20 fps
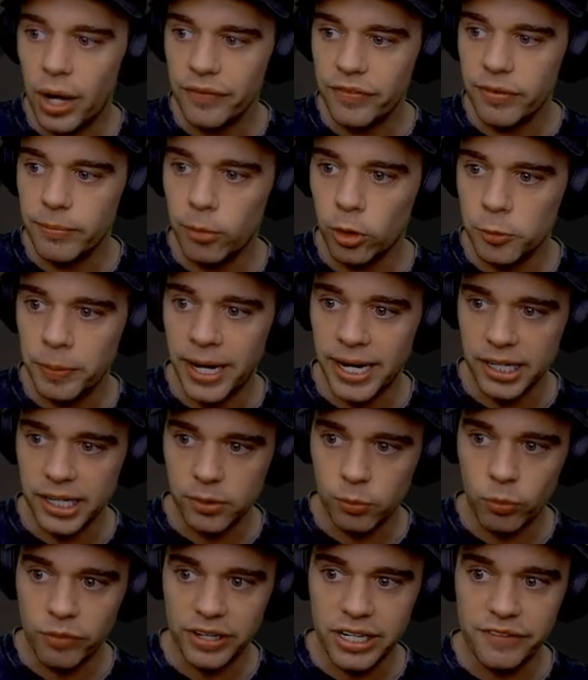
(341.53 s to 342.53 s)
have a mod pack
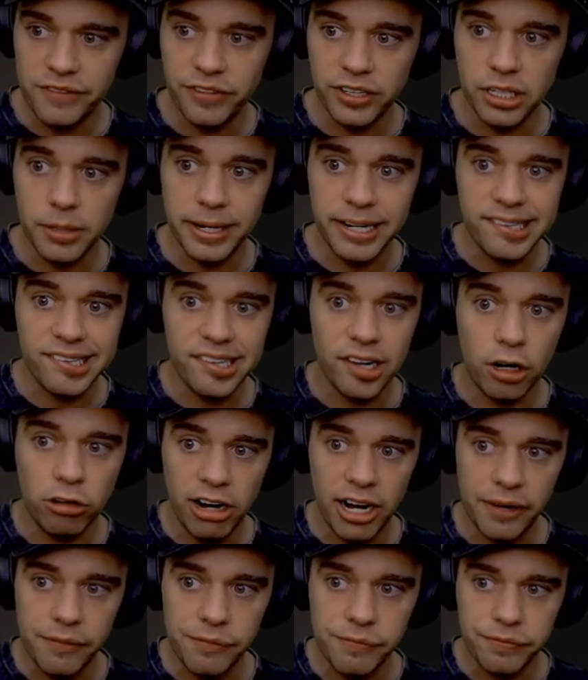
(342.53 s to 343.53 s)
with anything that makes
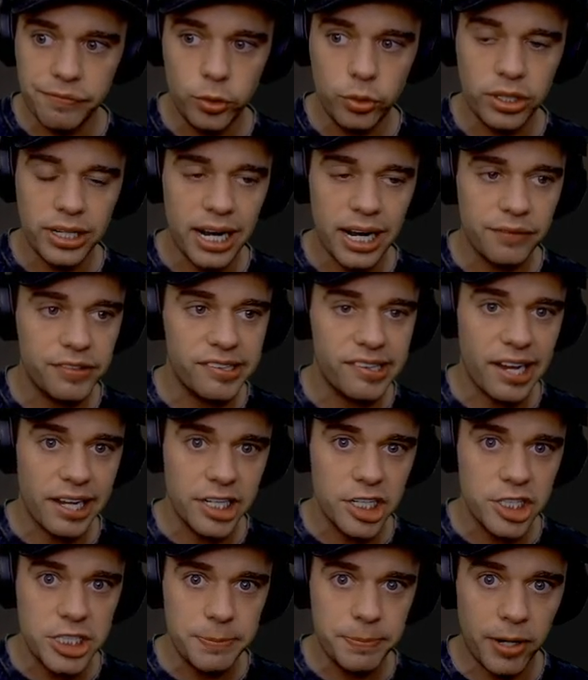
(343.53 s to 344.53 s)
RF, you can have this
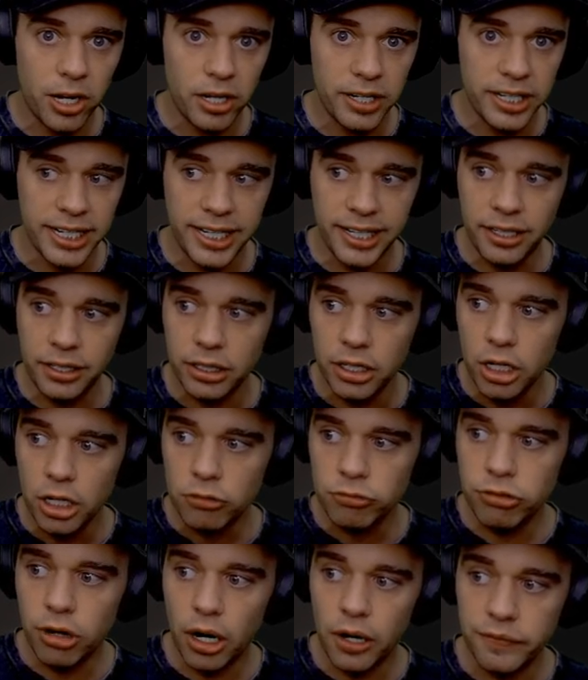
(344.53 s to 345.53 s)
energy bar here
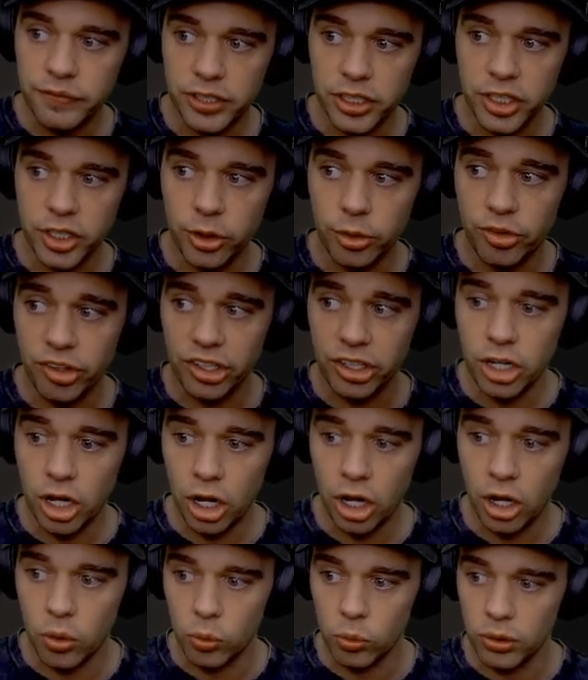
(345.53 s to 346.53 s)
rather than using
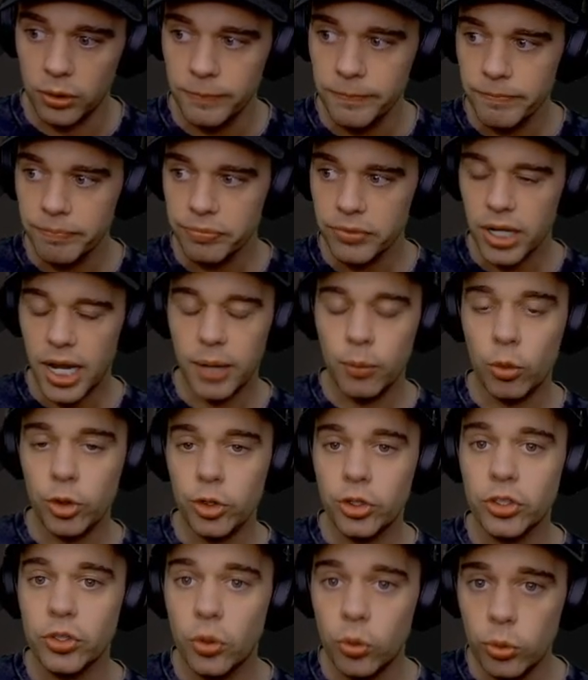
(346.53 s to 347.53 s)
coal. And what you
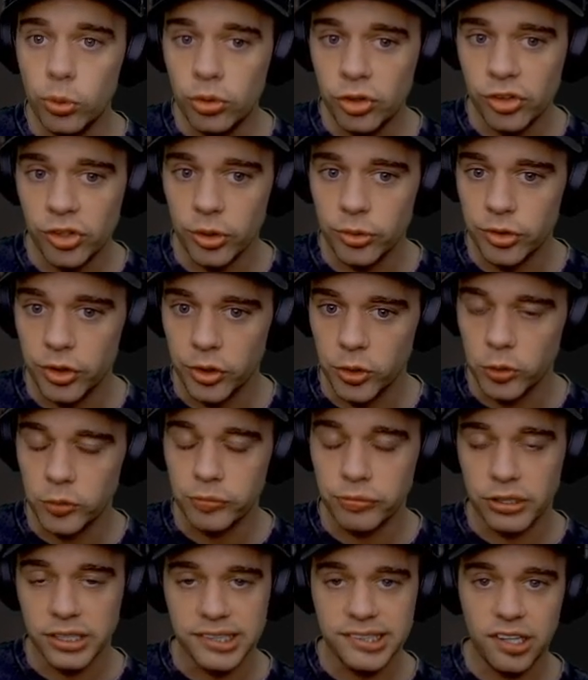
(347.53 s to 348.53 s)
can also do,
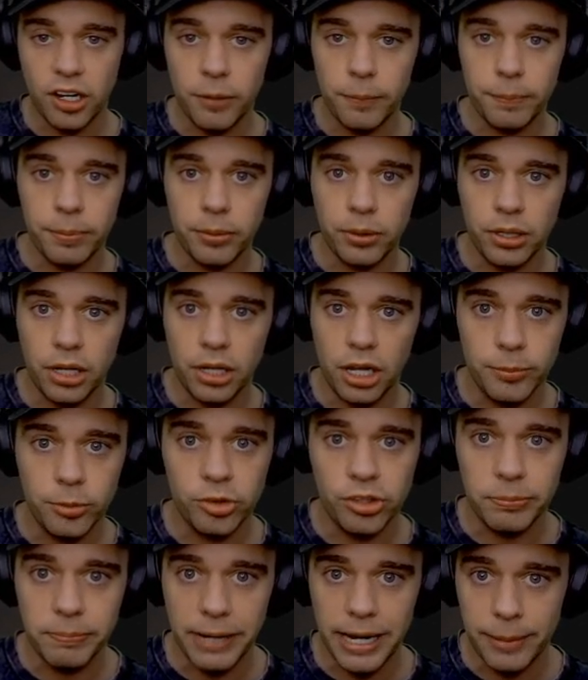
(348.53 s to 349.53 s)
for example, I'm
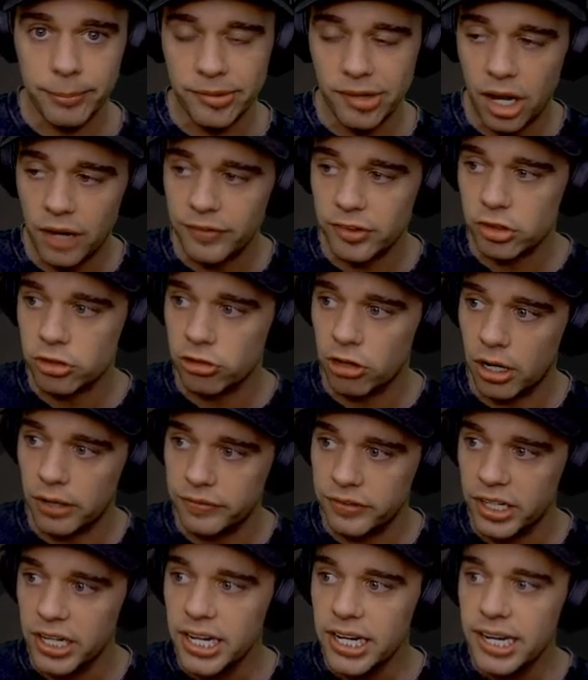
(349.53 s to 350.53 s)
using Pam's Harvest Craft,
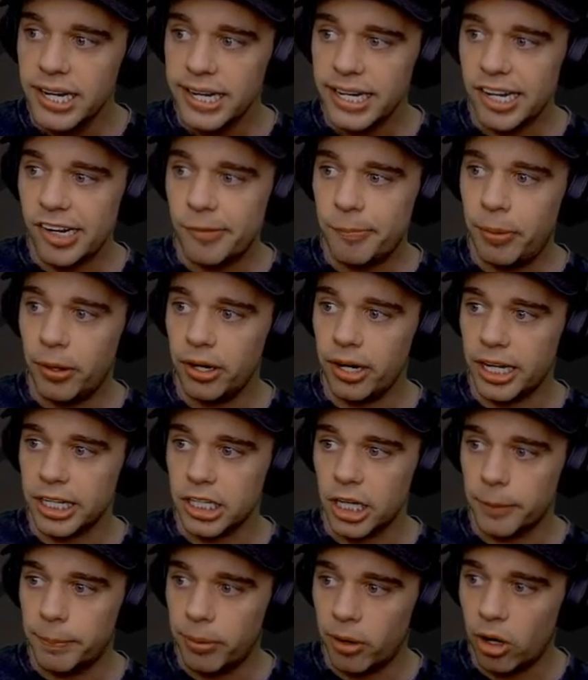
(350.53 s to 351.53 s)
is put like
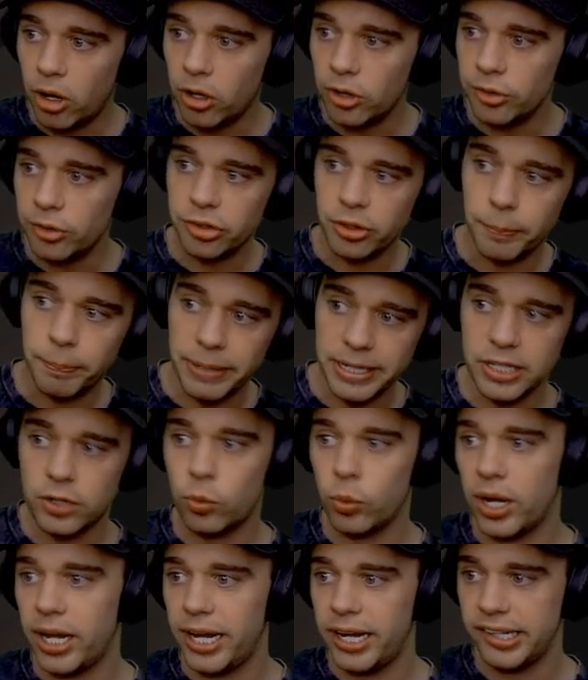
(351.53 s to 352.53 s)
a pot,
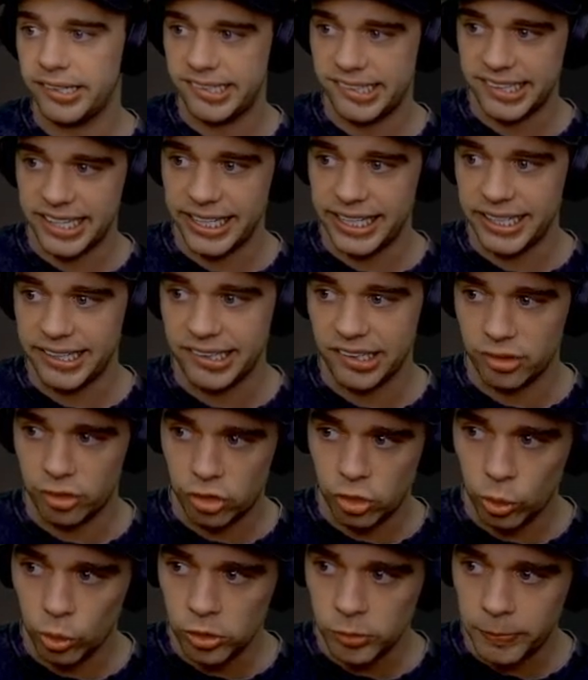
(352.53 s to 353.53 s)
bakeware, skillet, and
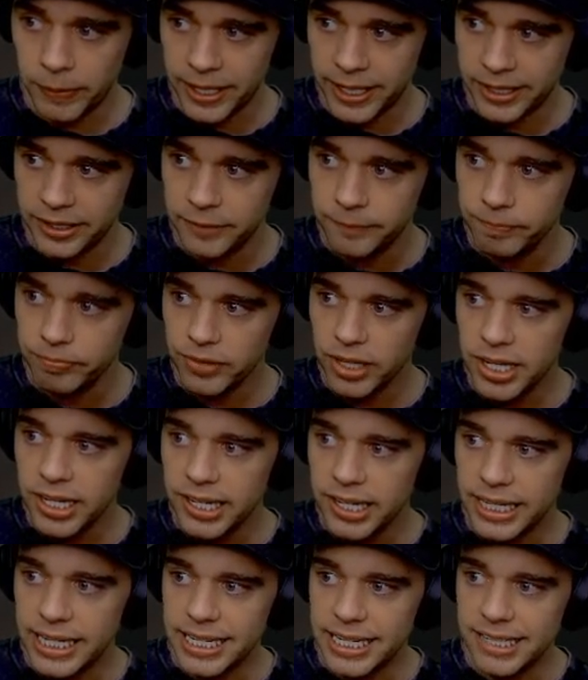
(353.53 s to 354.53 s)
saucepan
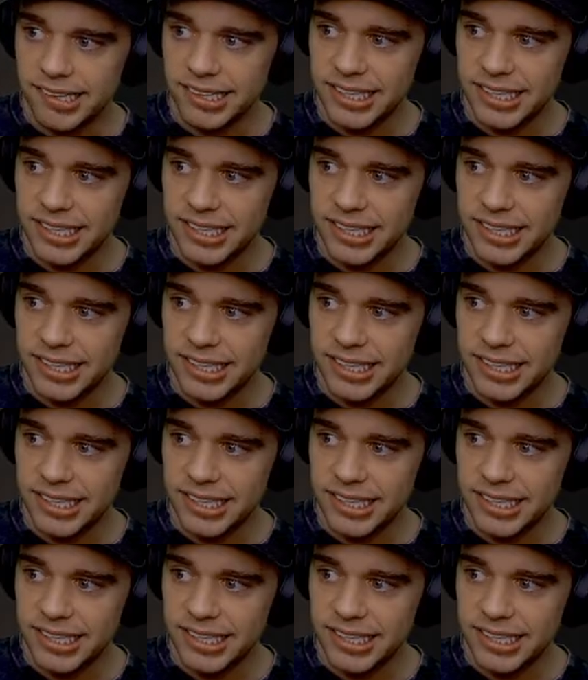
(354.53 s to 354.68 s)
into